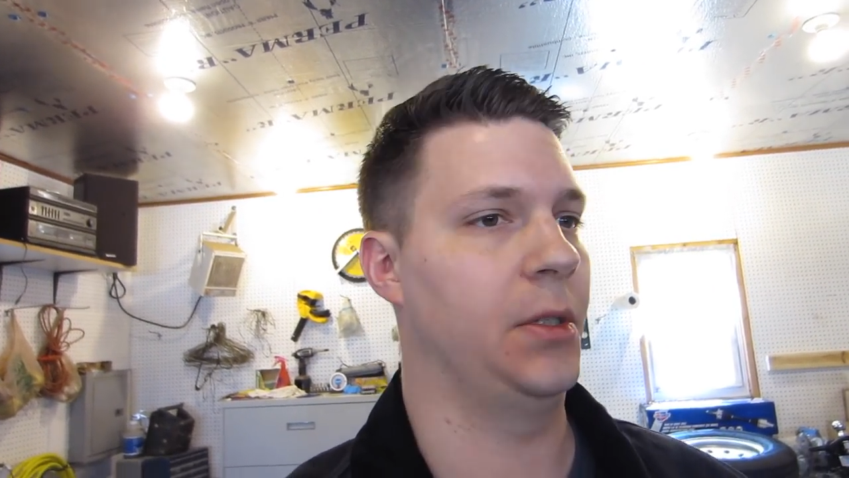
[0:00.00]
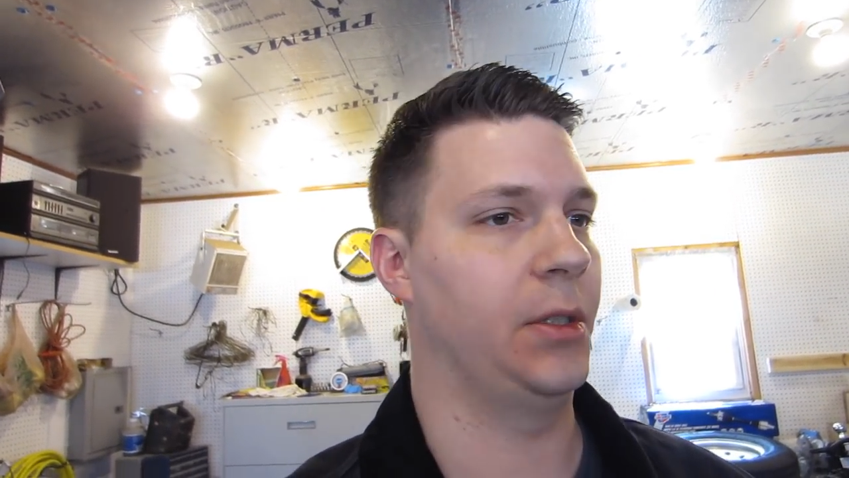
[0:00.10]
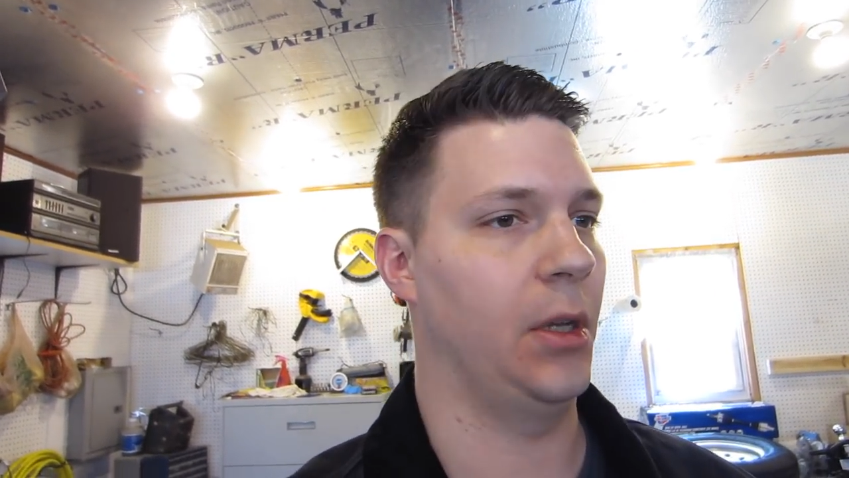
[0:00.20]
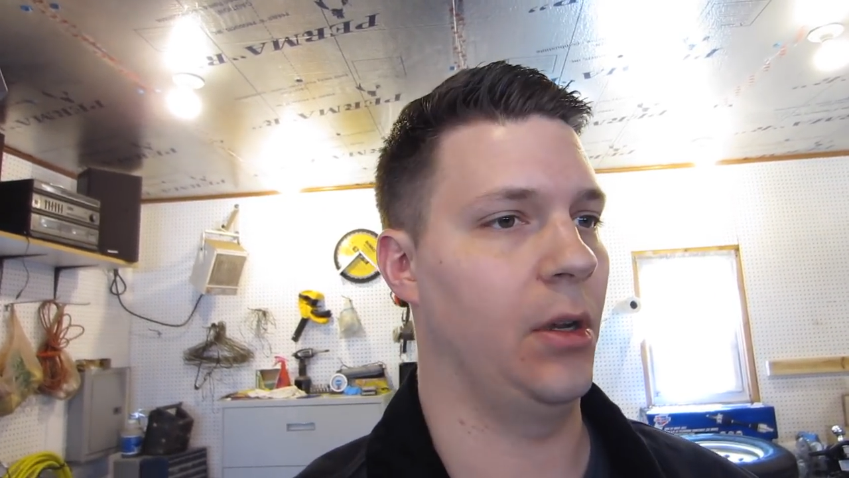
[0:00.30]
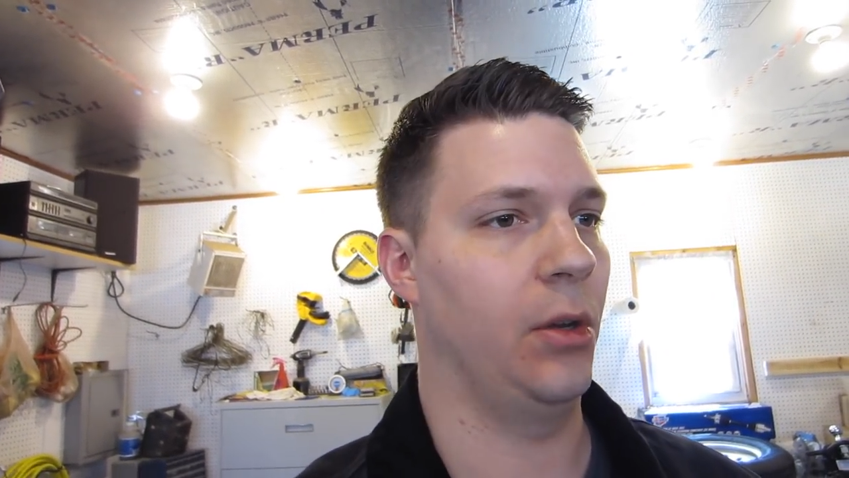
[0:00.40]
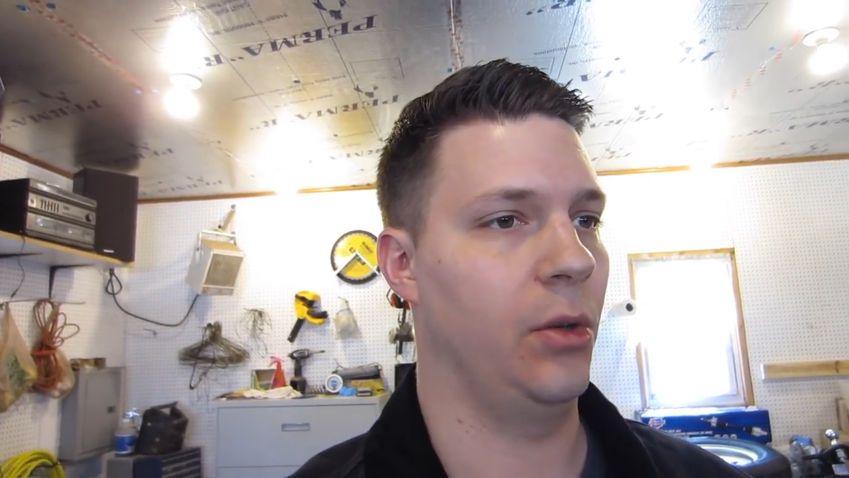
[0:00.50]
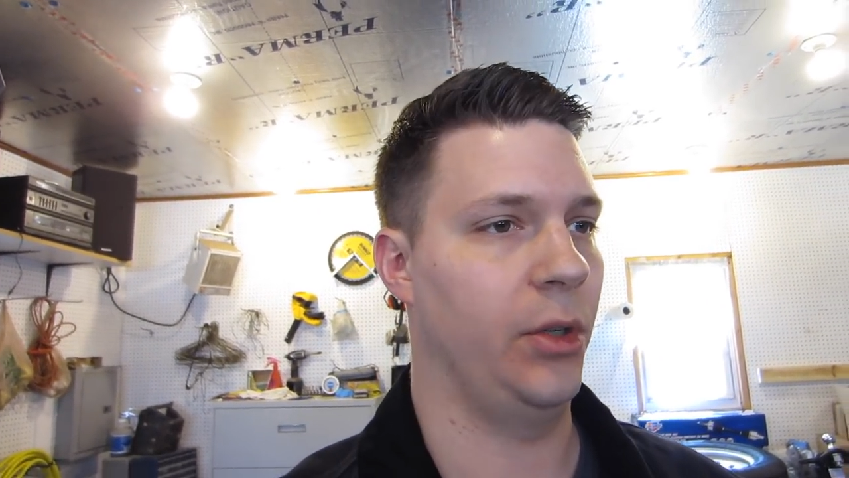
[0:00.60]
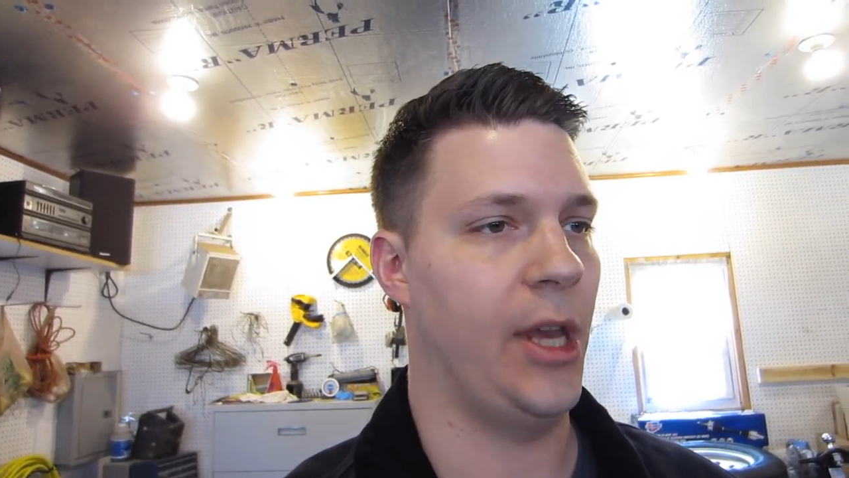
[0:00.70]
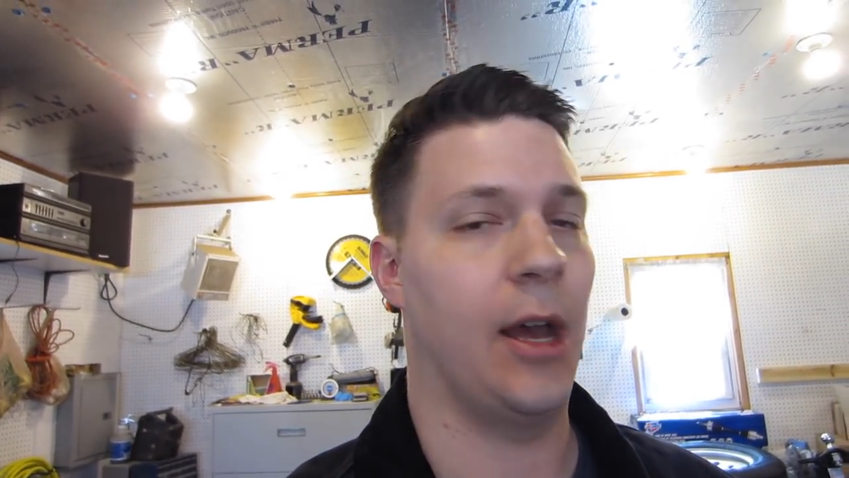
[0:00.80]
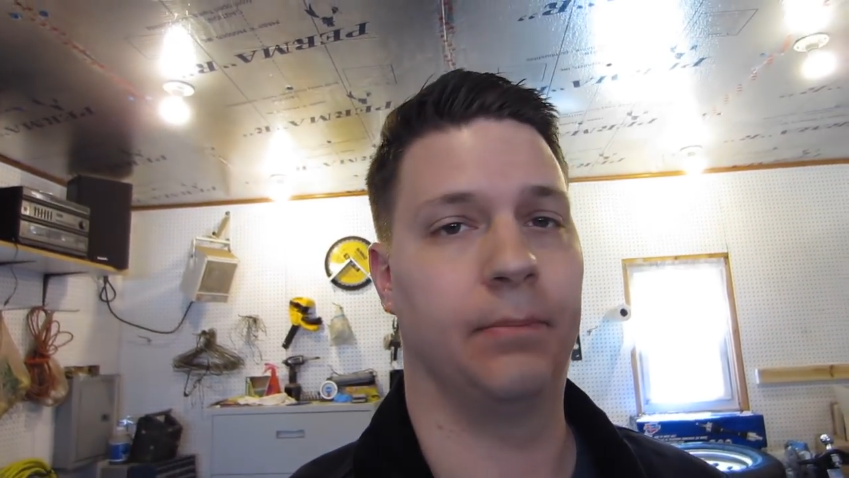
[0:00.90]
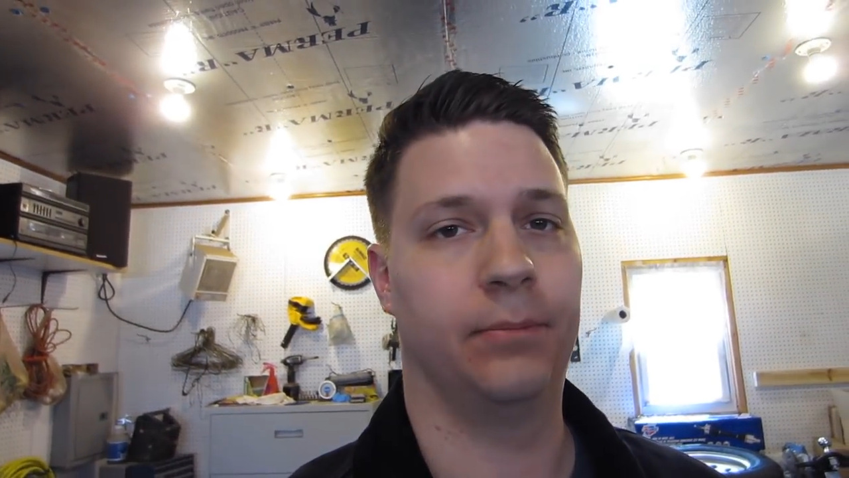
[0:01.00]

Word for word: So yeah,